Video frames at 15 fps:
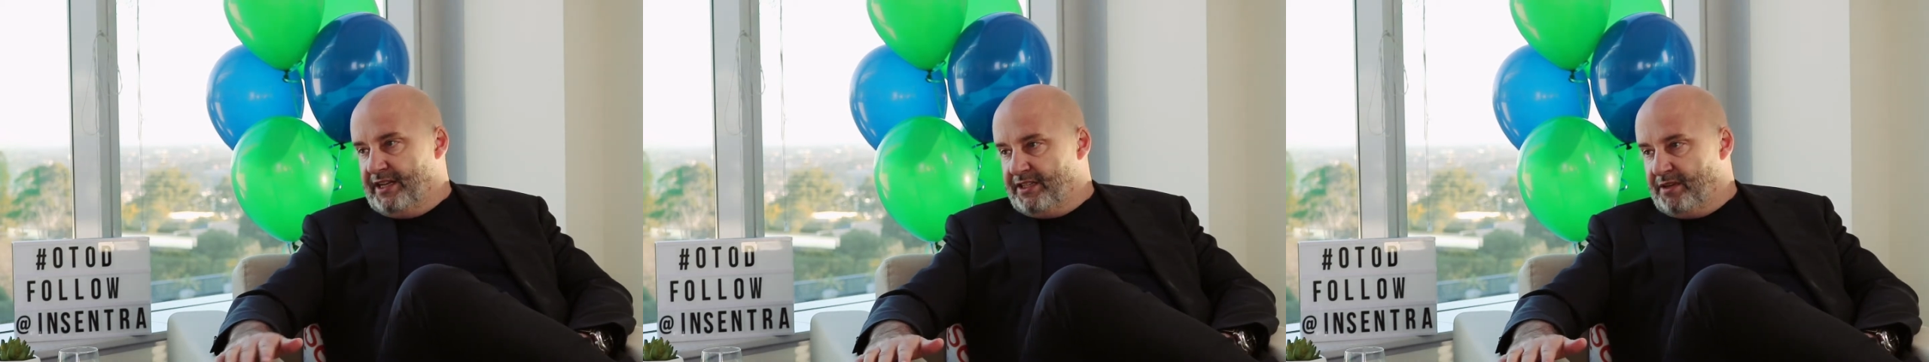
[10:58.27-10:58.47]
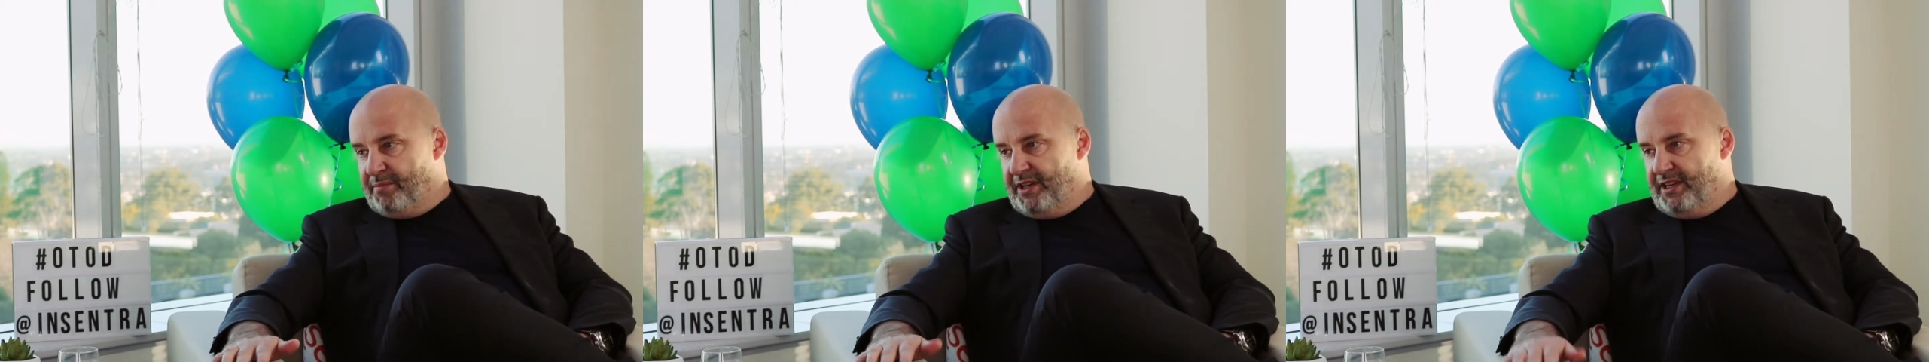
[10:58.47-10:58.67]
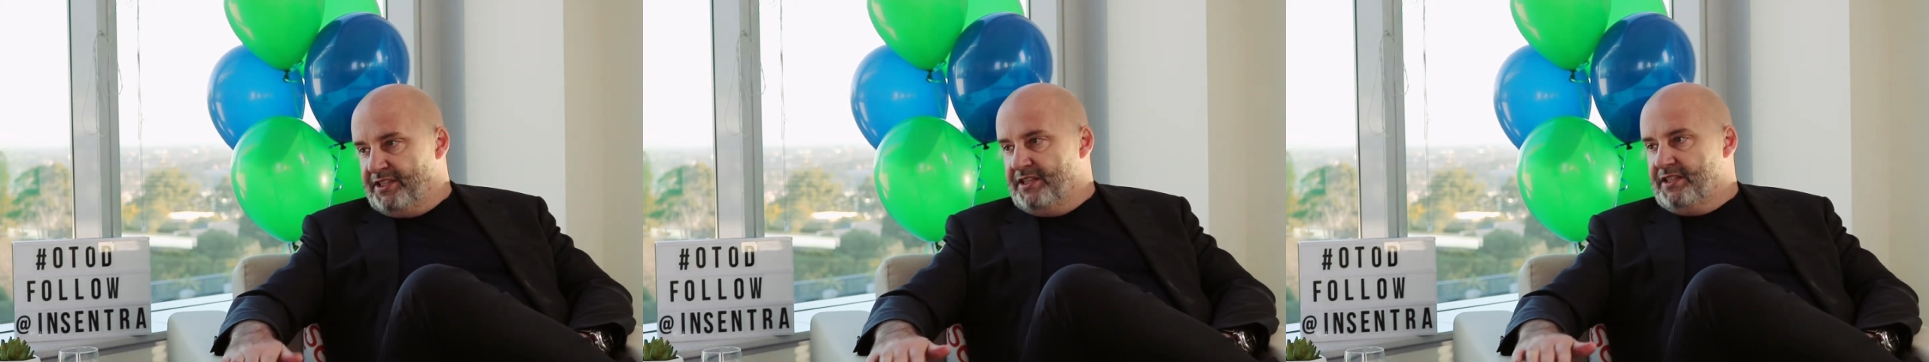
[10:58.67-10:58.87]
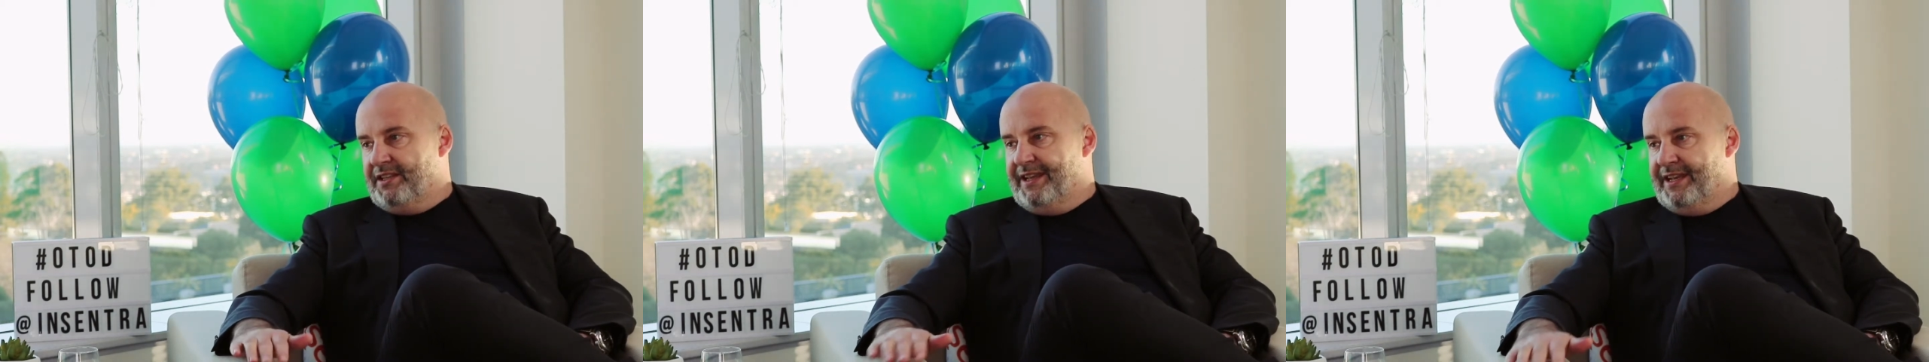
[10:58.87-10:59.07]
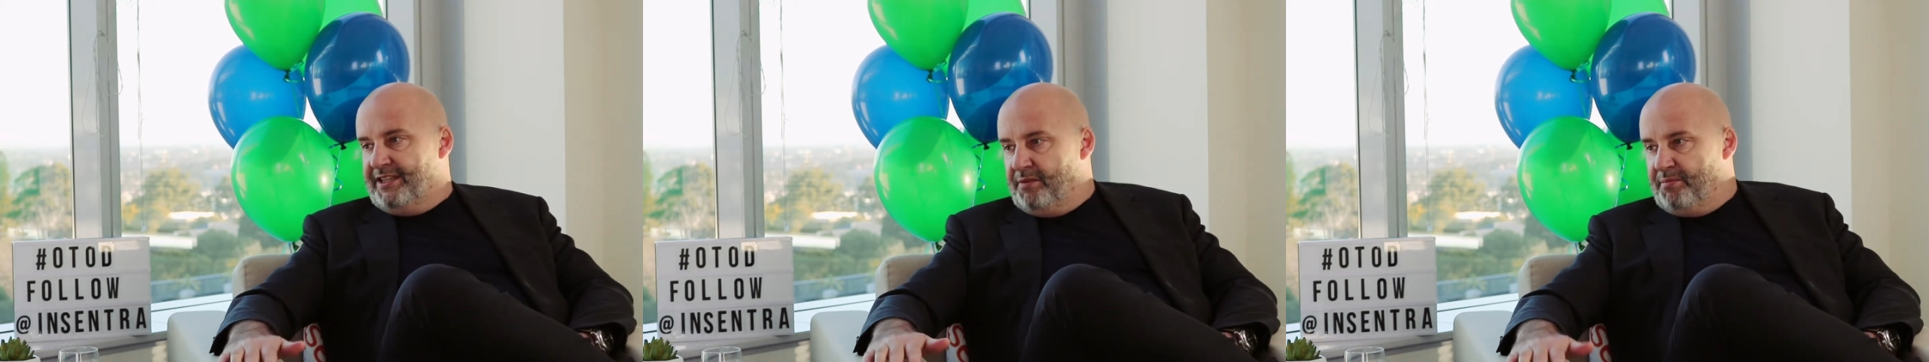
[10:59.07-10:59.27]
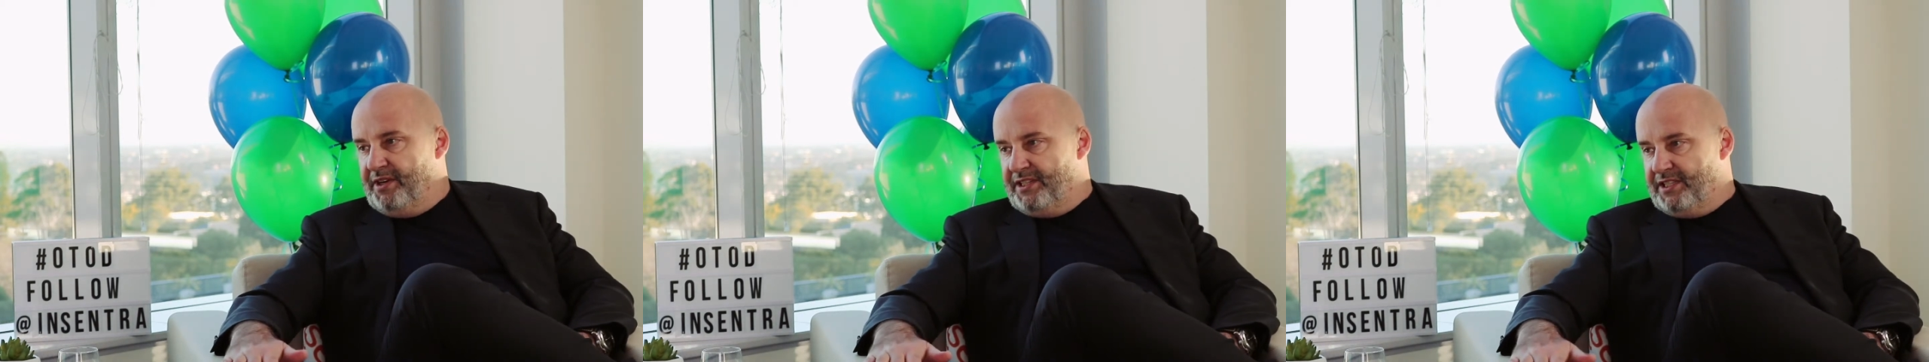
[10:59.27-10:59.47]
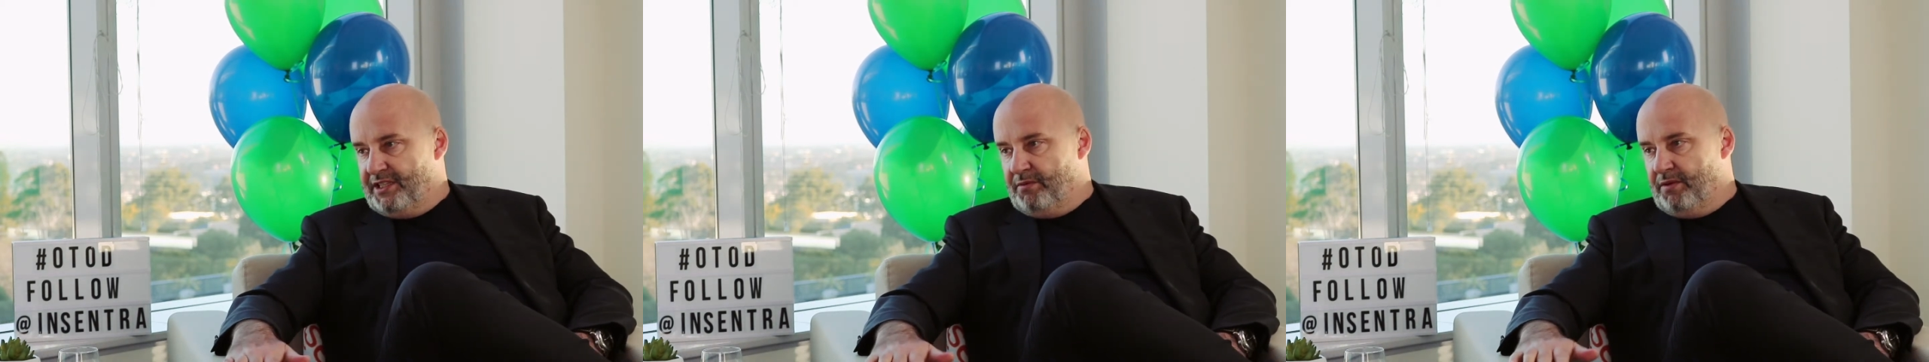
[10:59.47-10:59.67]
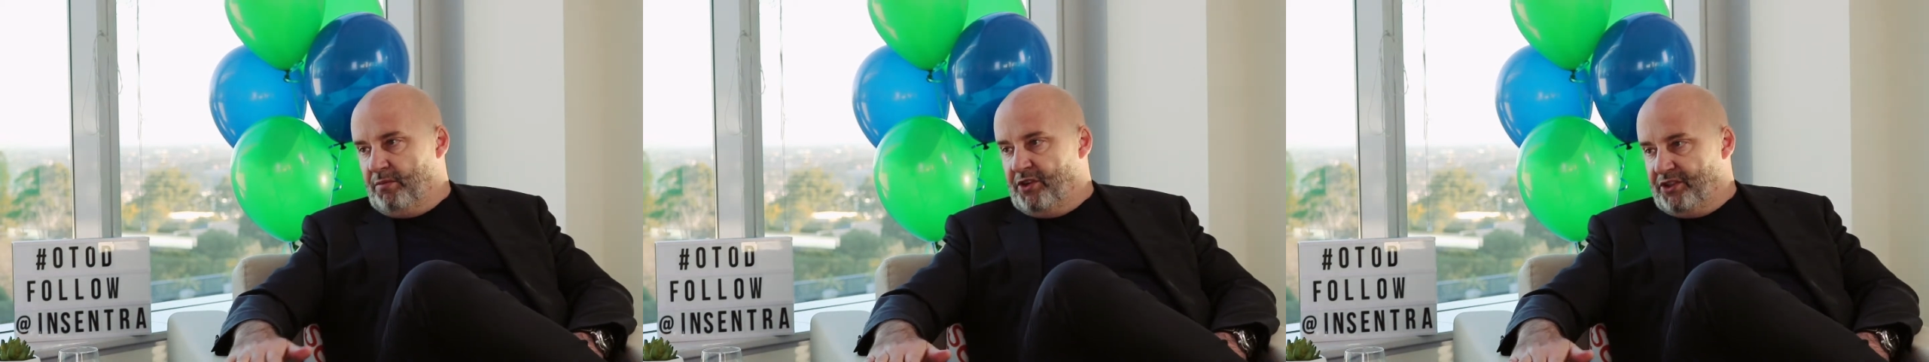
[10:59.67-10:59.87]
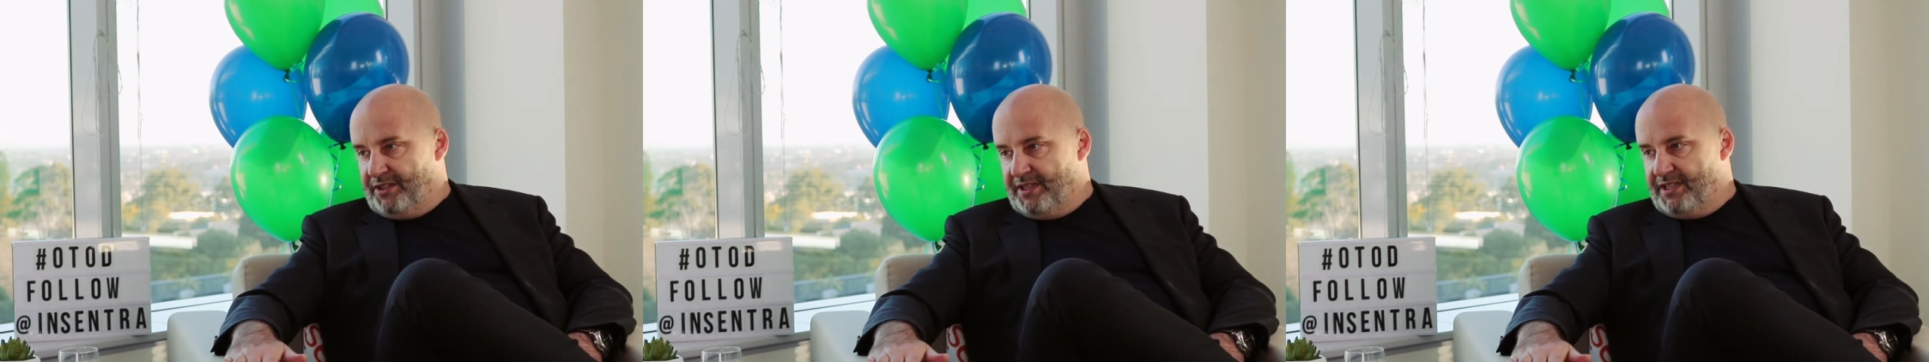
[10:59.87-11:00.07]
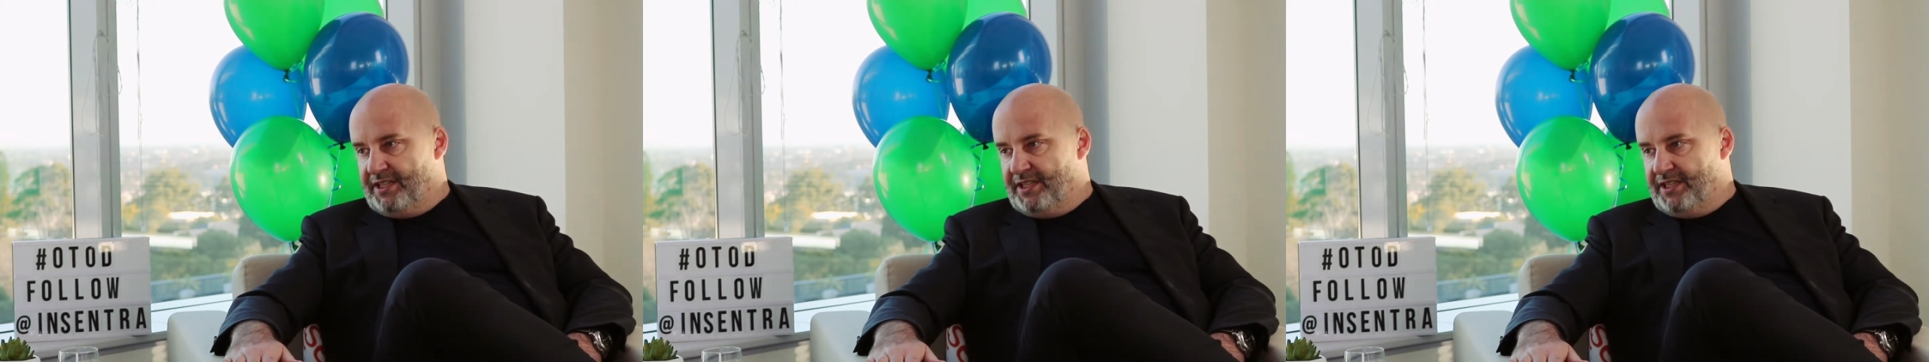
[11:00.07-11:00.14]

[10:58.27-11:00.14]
enterprises and the enterprises that we want to